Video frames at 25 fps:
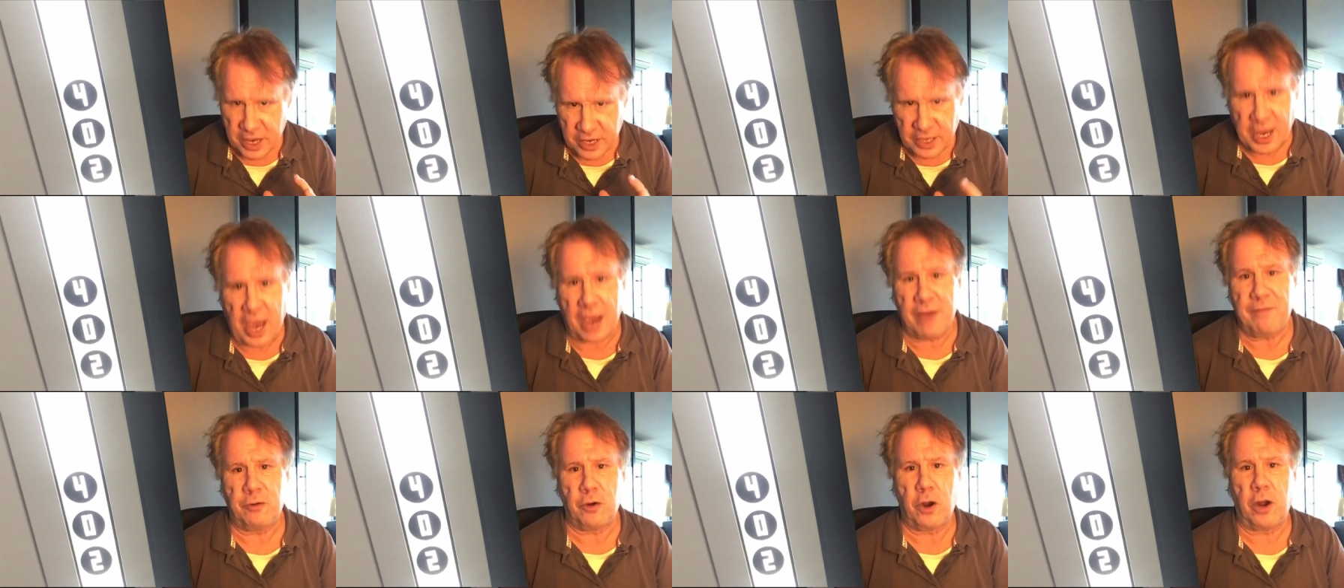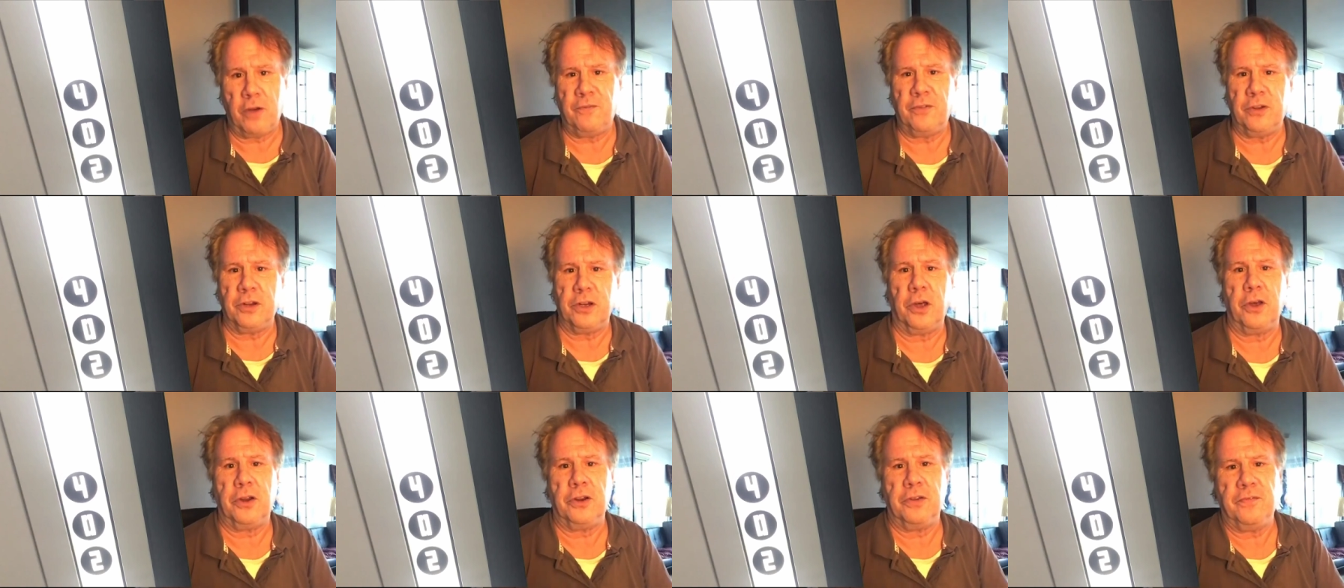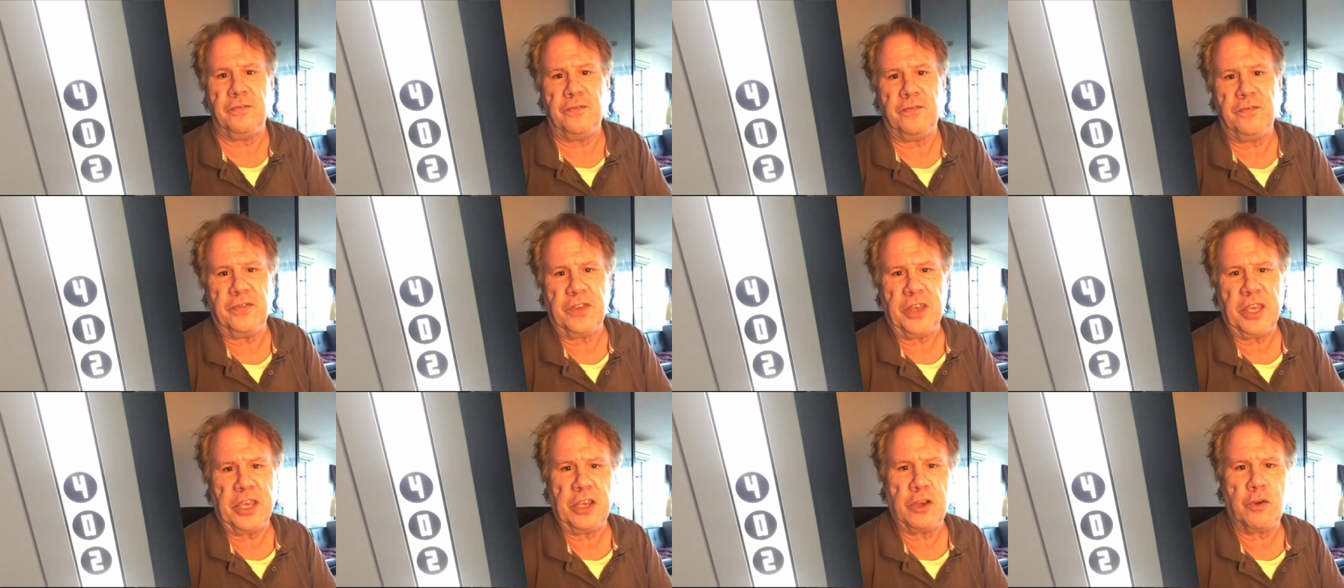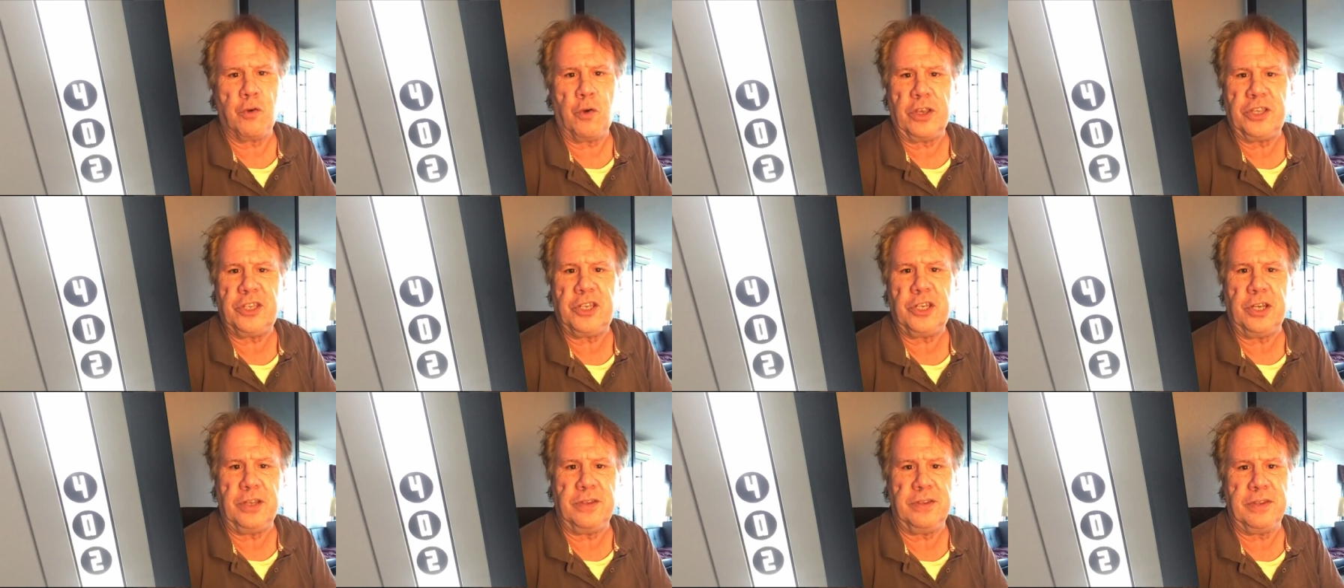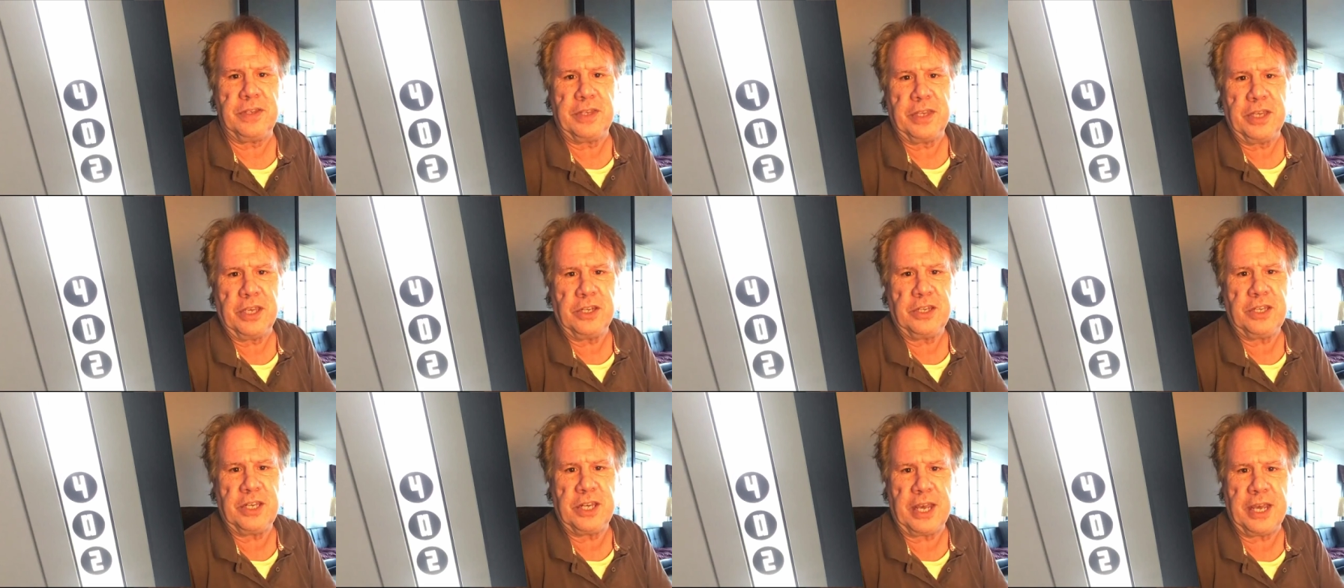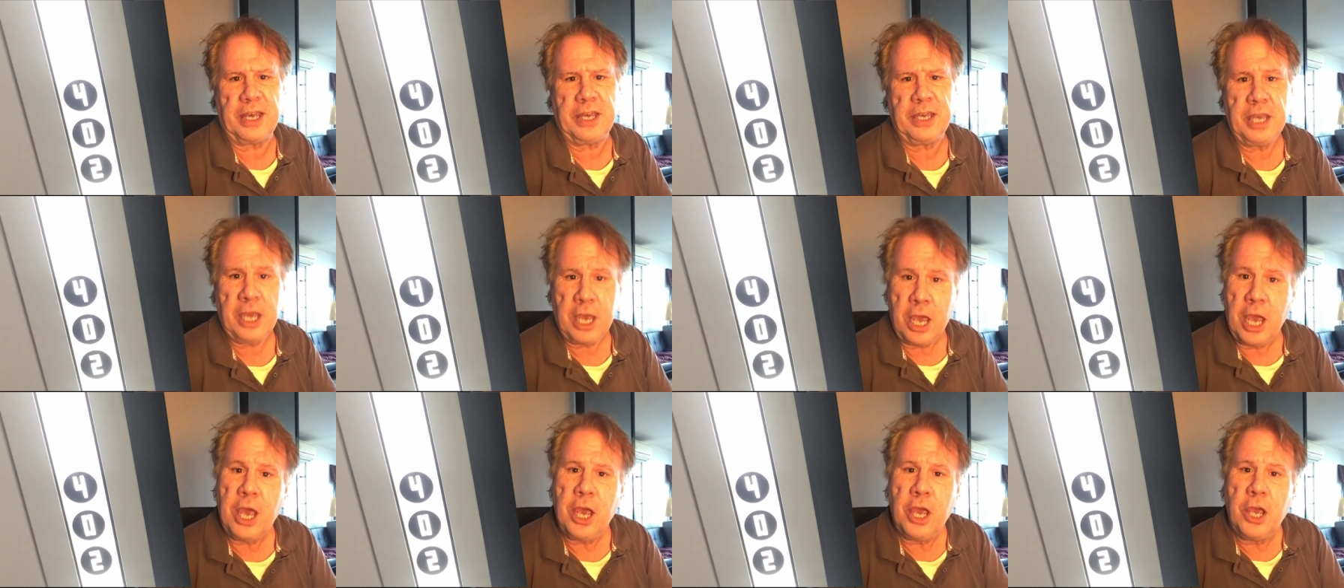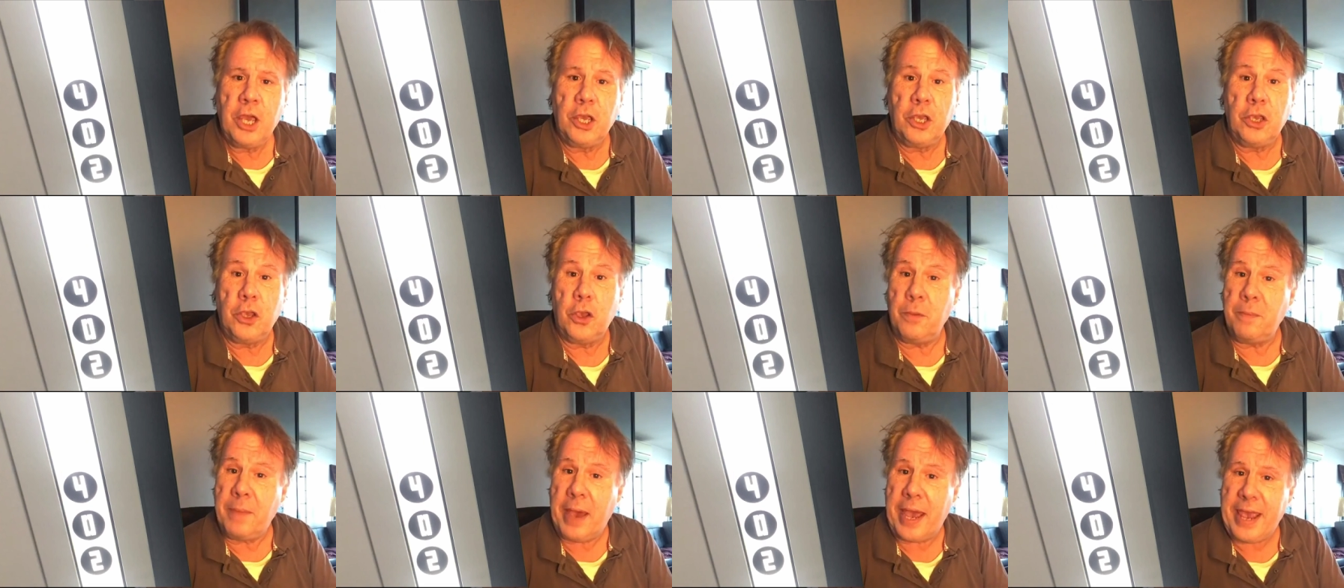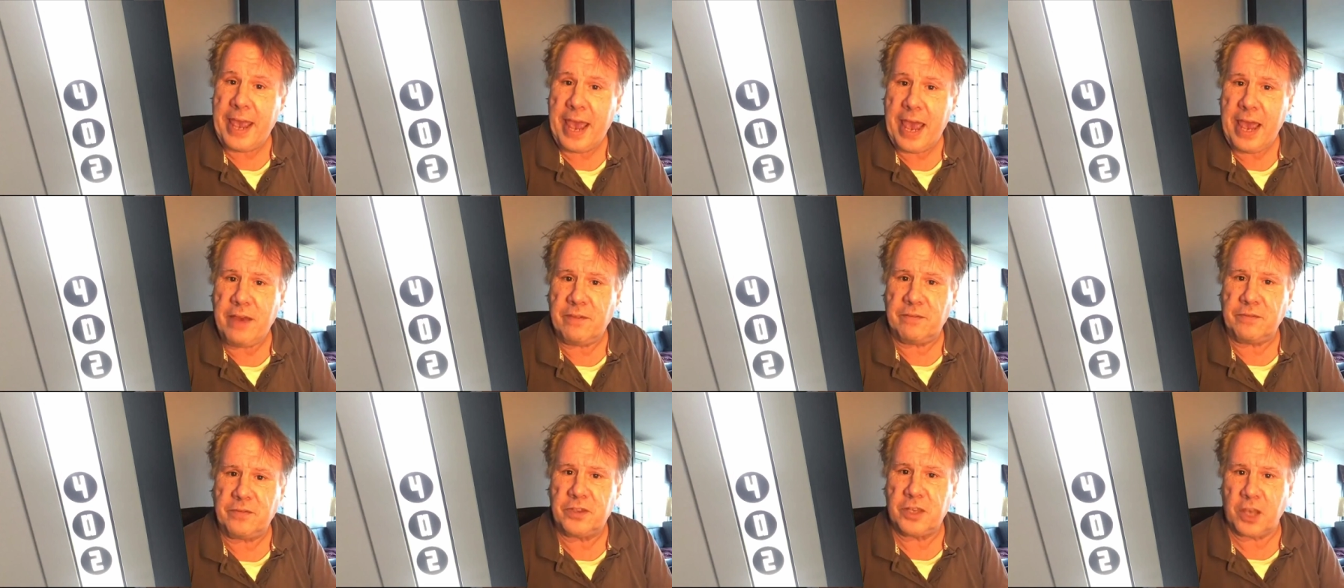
cover off a lot of the questions that you may have.